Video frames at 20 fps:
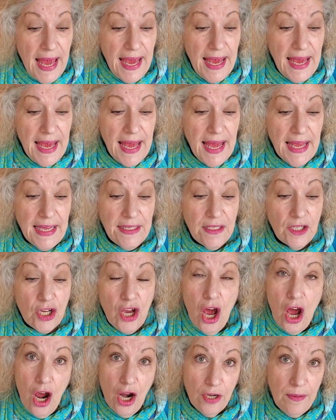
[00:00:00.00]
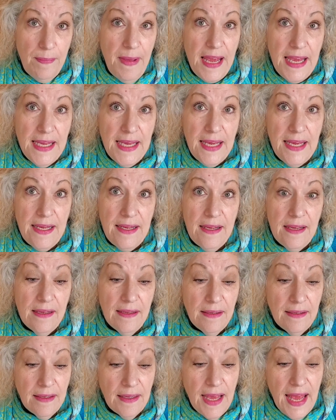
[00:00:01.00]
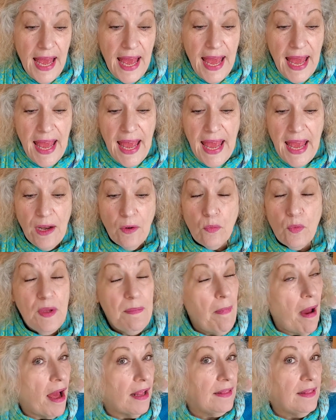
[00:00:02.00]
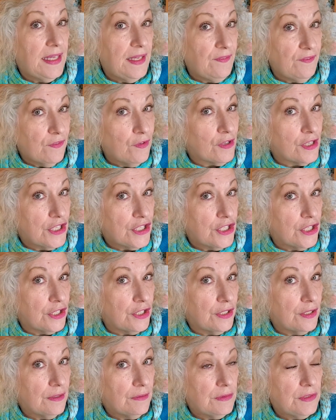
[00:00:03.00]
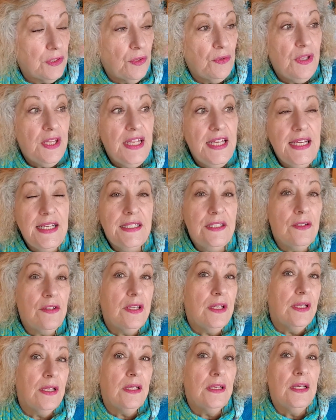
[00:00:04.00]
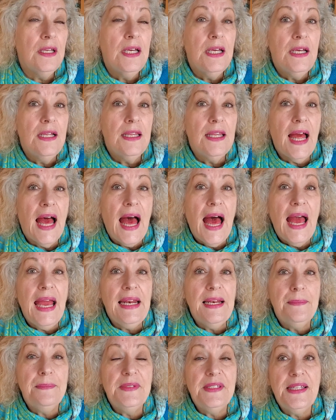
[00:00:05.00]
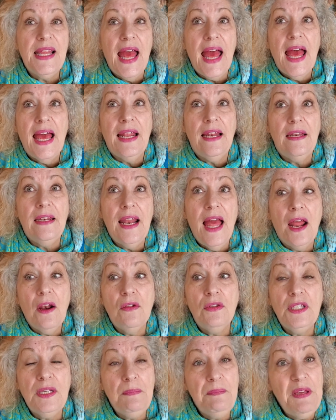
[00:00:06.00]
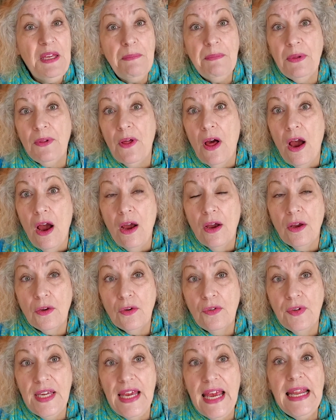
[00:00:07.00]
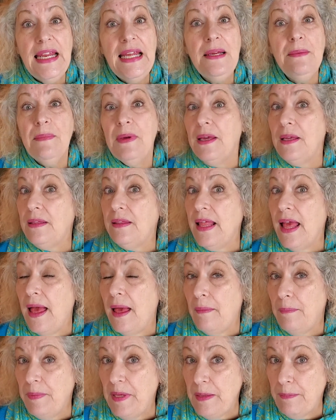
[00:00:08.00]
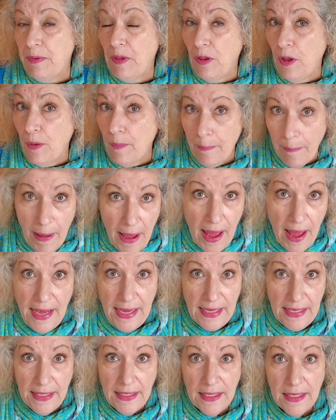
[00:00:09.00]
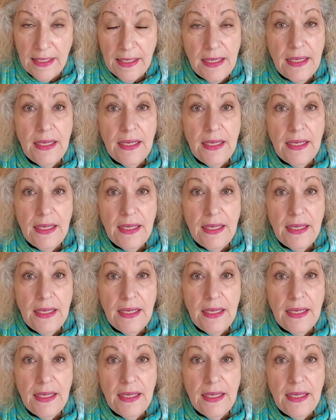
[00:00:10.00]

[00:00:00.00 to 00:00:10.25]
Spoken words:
and card making and remodeling furniture. So these are the items that not only people are creating, but that people are buying.